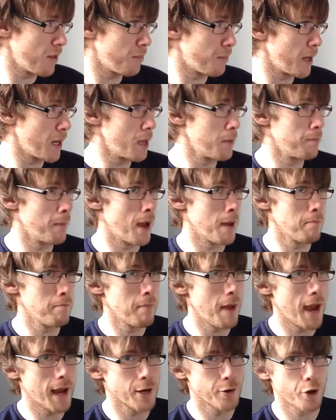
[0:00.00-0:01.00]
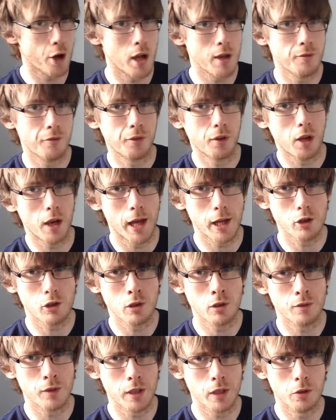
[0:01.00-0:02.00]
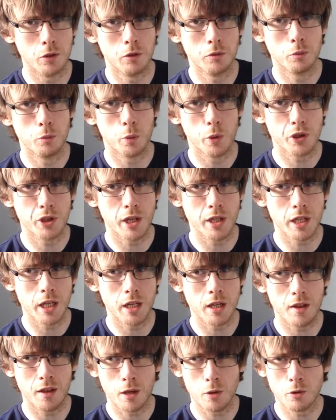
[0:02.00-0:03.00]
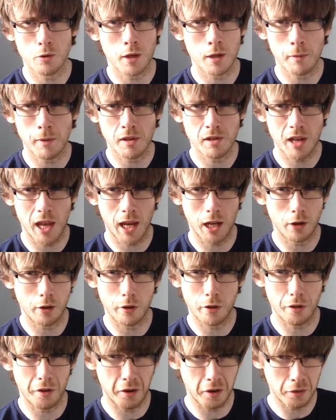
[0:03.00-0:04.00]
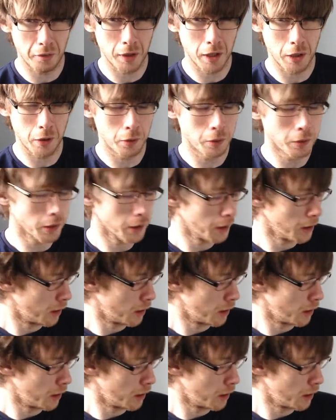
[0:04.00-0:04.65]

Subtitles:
they've been in my Mega Drive collections video, which I did. I think it was like my second or third video.